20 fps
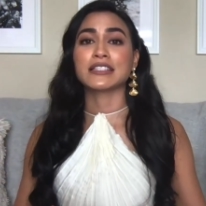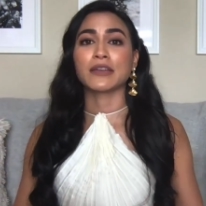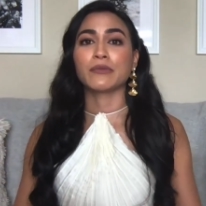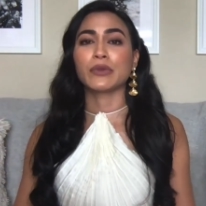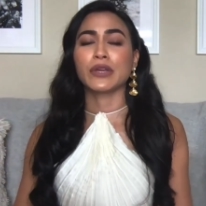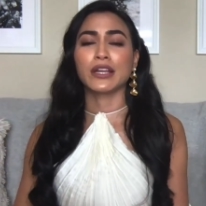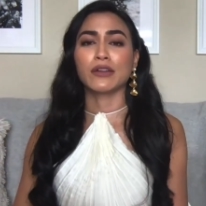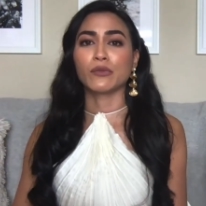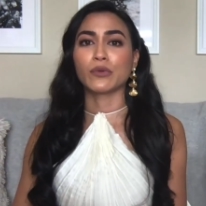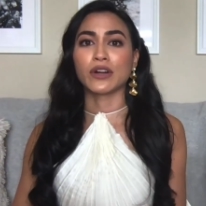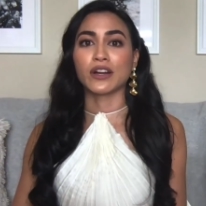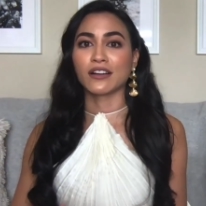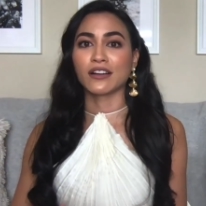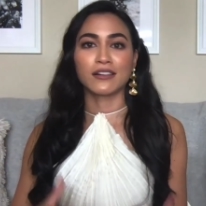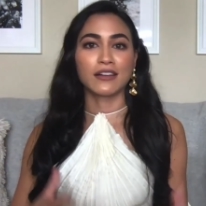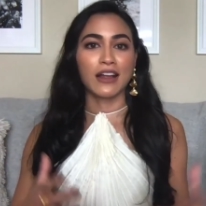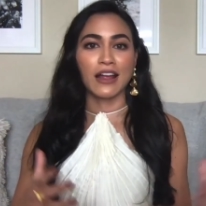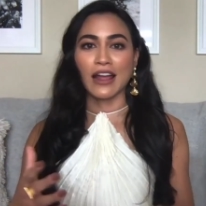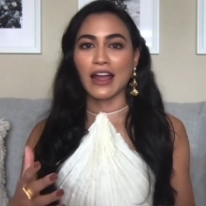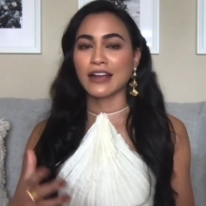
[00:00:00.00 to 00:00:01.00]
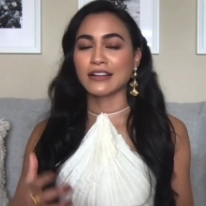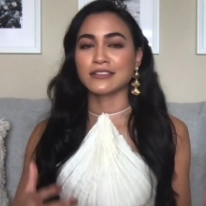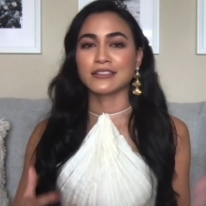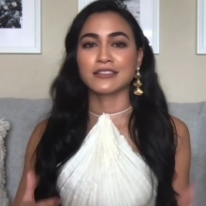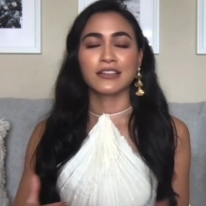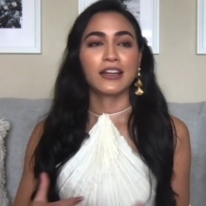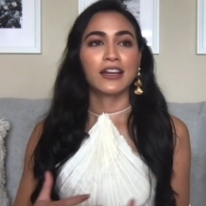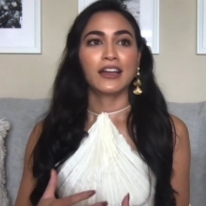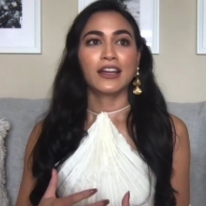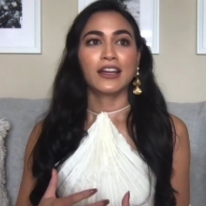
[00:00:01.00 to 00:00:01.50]
I mean, we're, as,
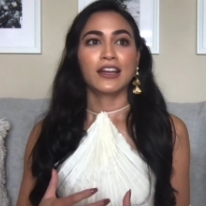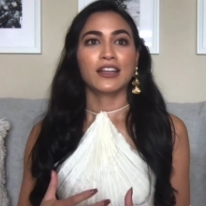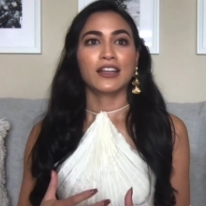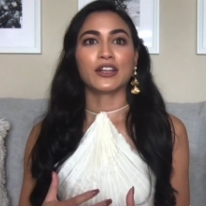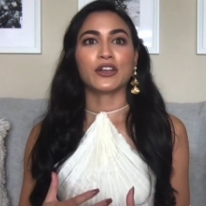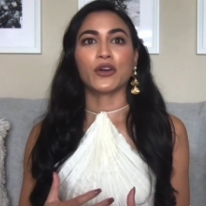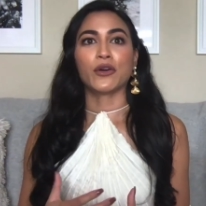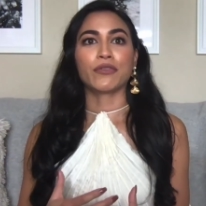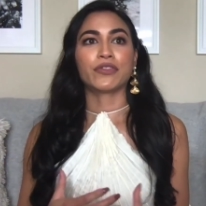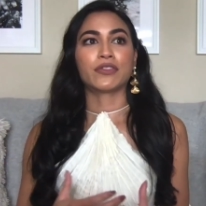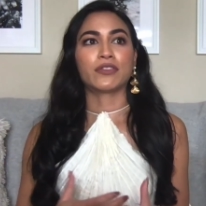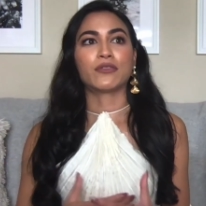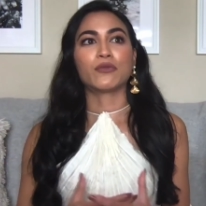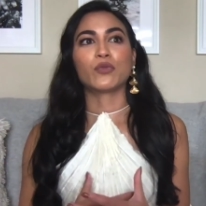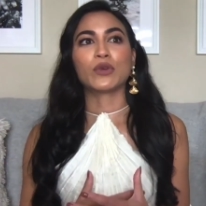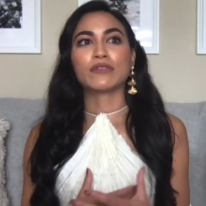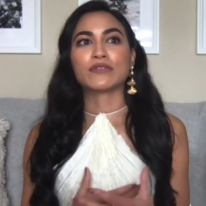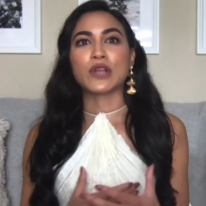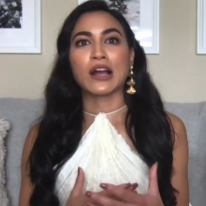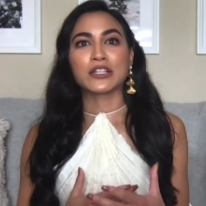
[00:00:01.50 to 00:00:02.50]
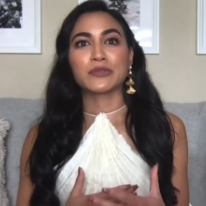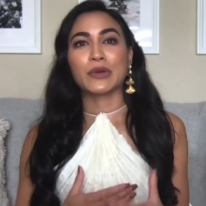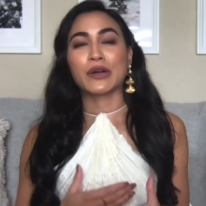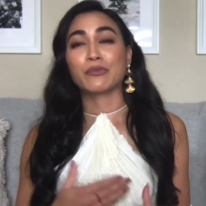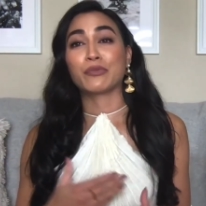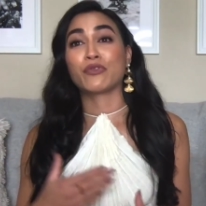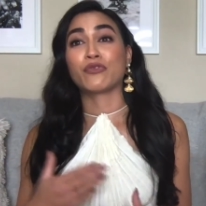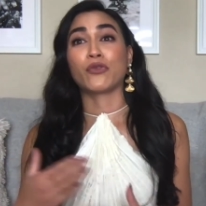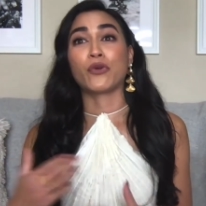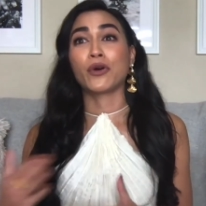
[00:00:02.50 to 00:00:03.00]
you know, we've talked
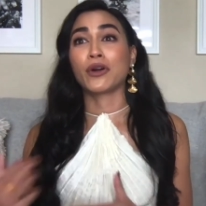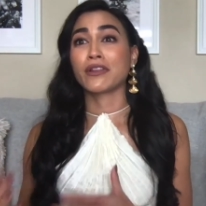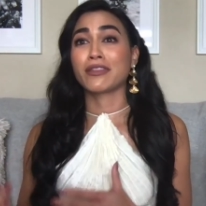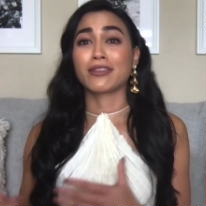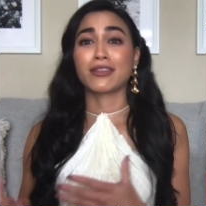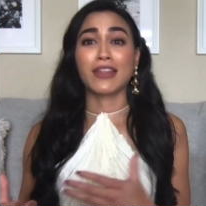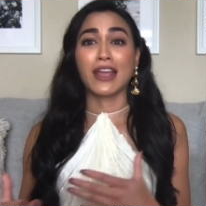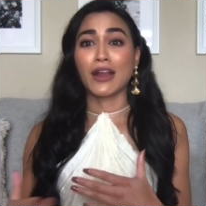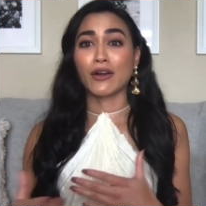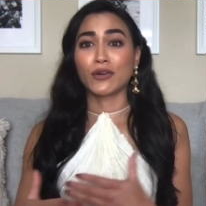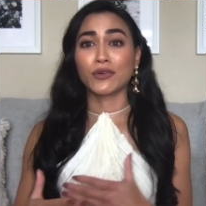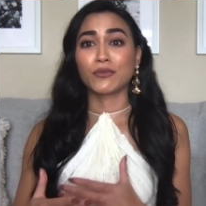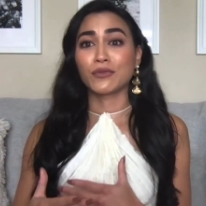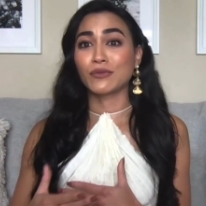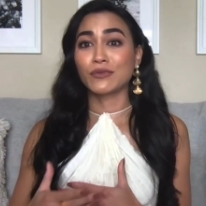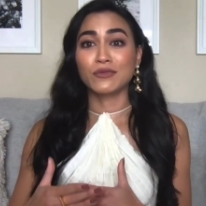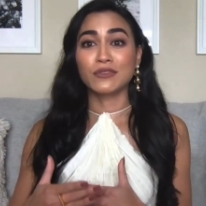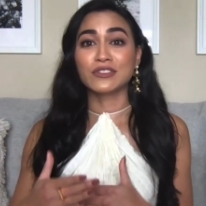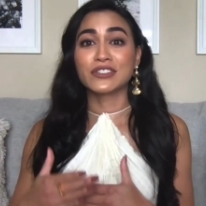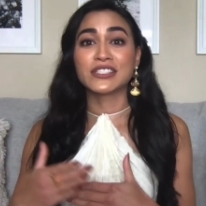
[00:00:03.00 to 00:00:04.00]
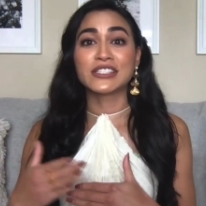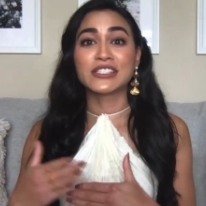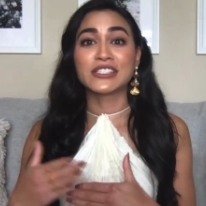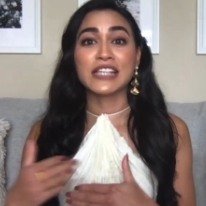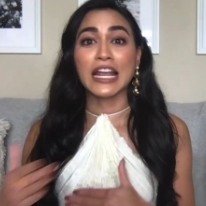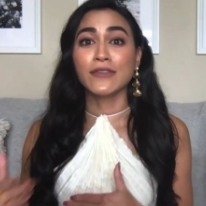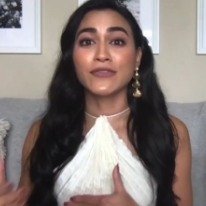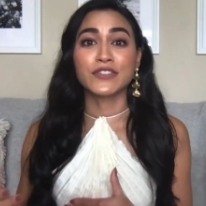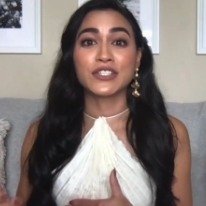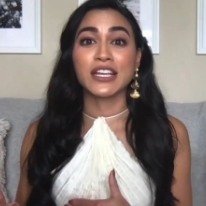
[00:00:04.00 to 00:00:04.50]
about before, they are
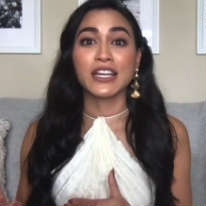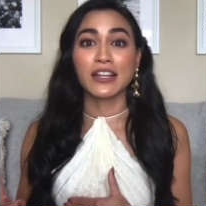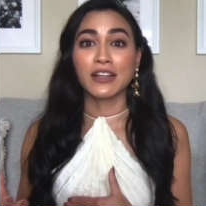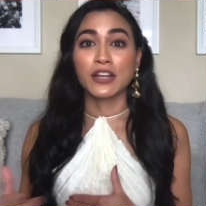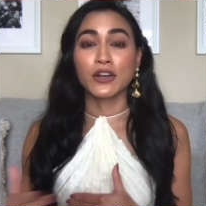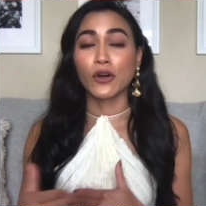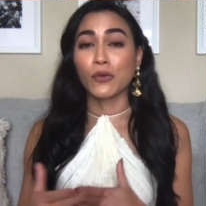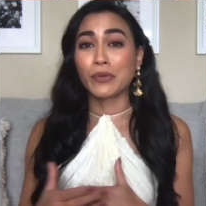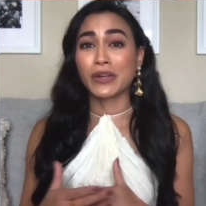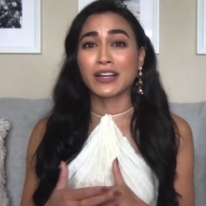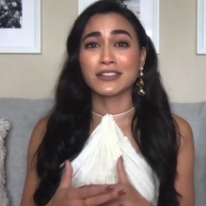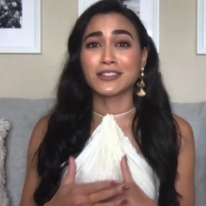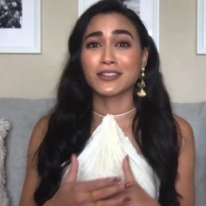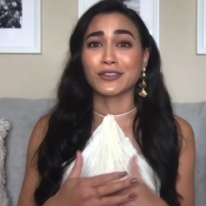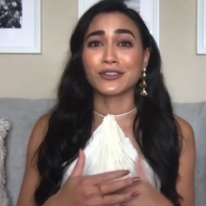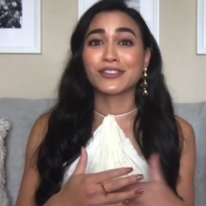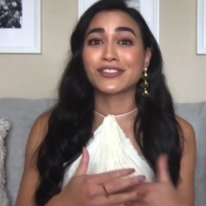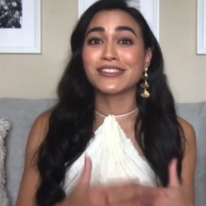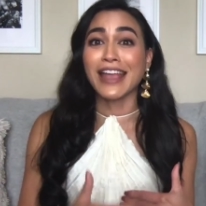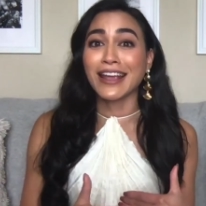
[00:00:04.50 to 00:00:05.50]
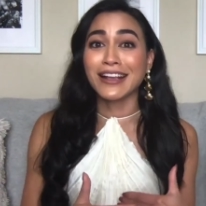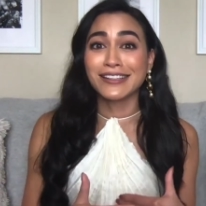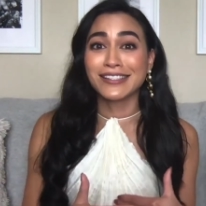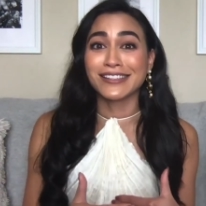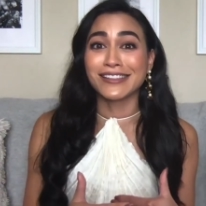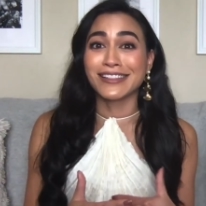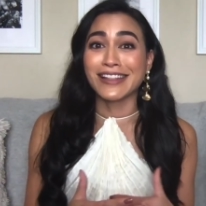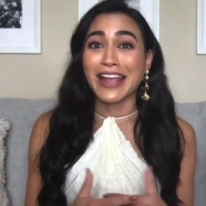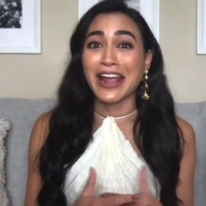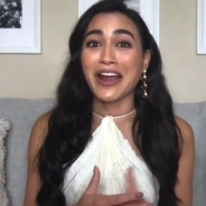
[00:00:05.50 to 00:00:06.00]
safety, you know, because there's snakes
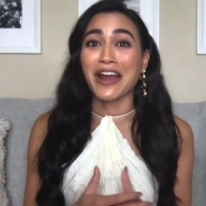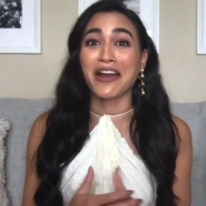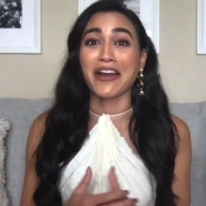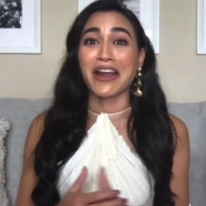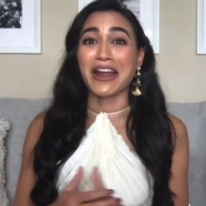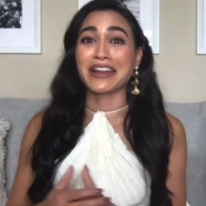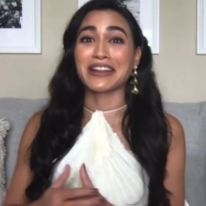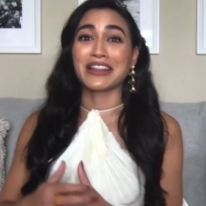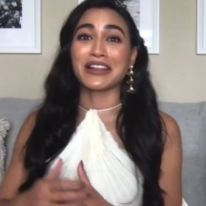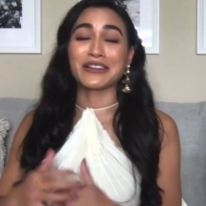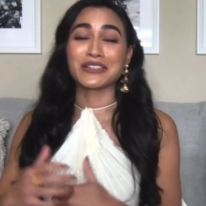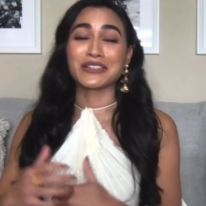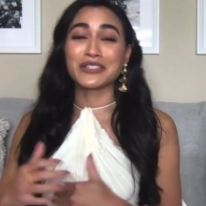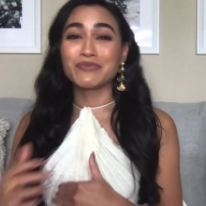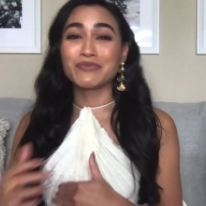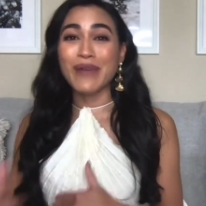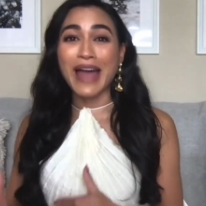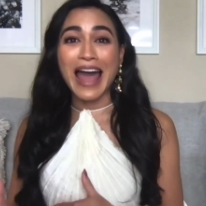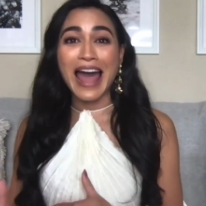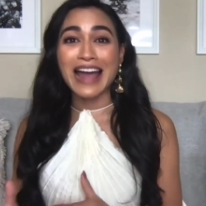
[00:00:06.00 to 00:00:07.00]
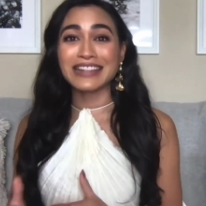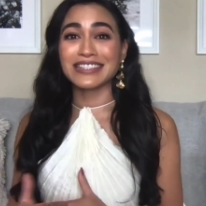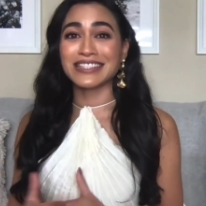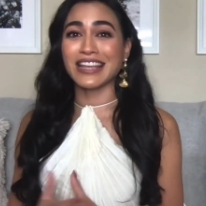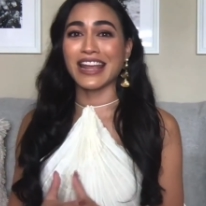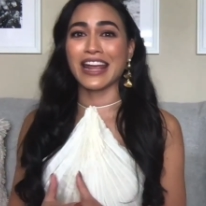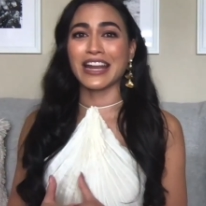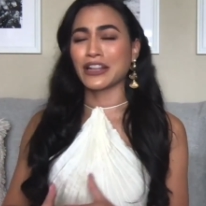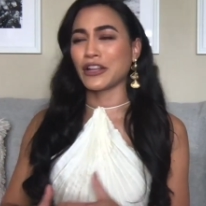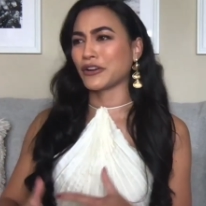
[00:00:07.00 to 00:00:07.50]
in there and there's bats
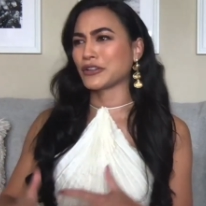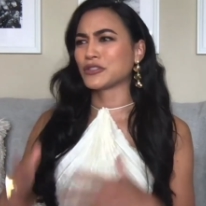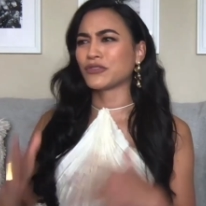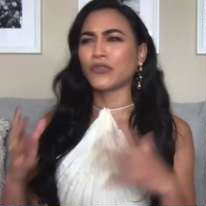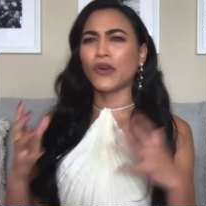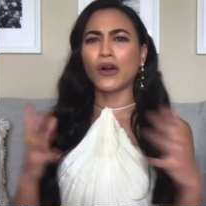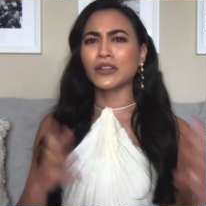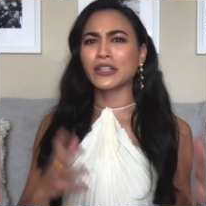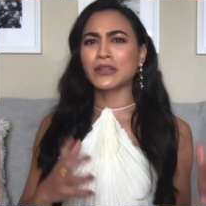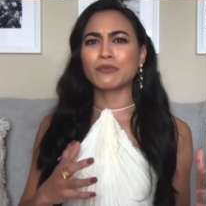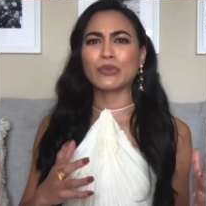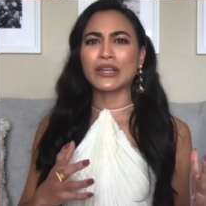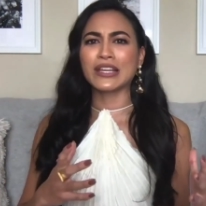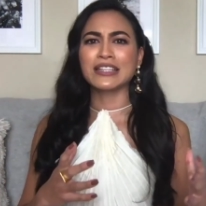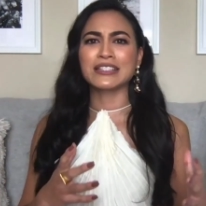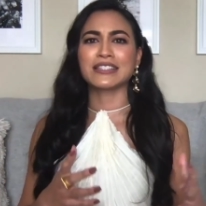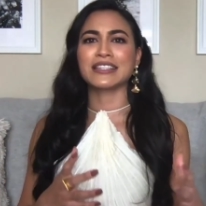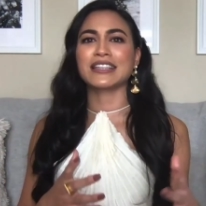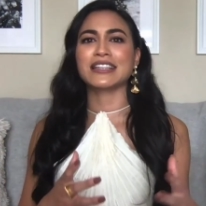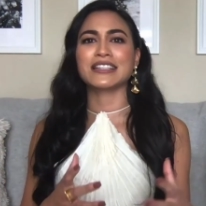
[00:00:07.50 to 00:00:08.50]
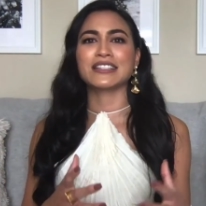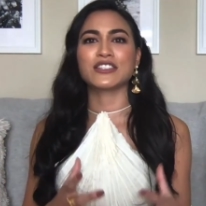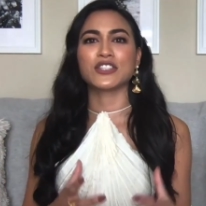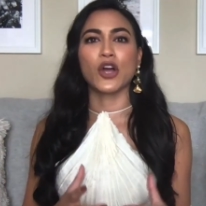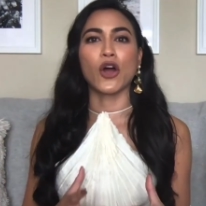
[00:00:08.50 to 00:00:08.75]
and there's falling pieces.